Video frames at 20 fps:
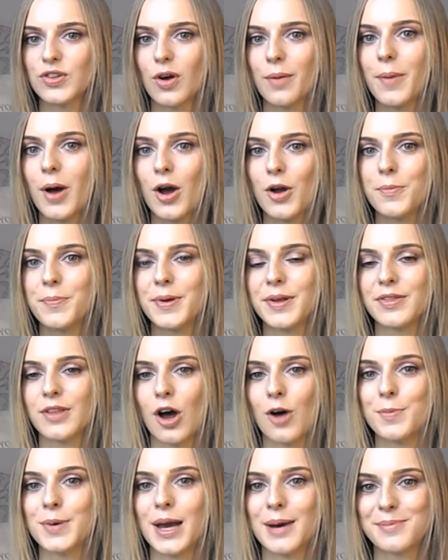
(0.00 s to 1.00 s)
so I'm hoping
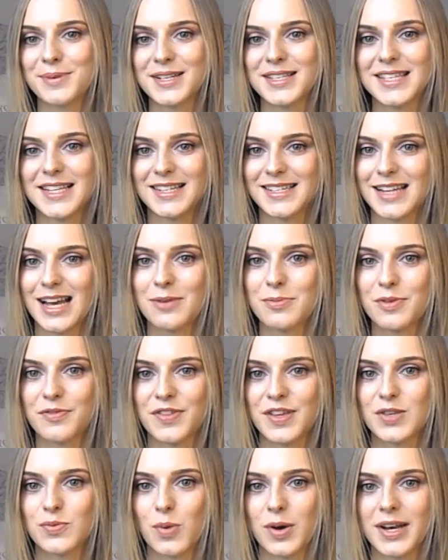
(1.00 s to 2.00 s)
that I'll be able to sit down
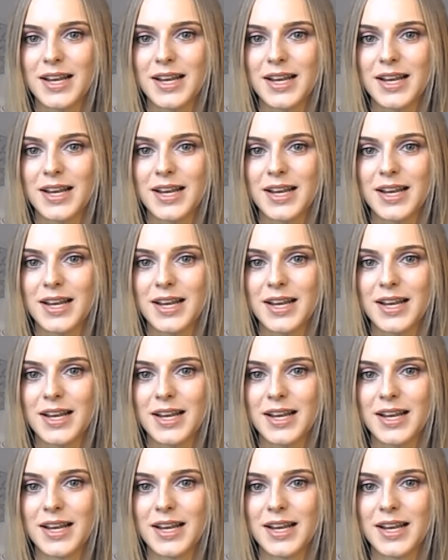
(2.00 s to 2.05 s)
with this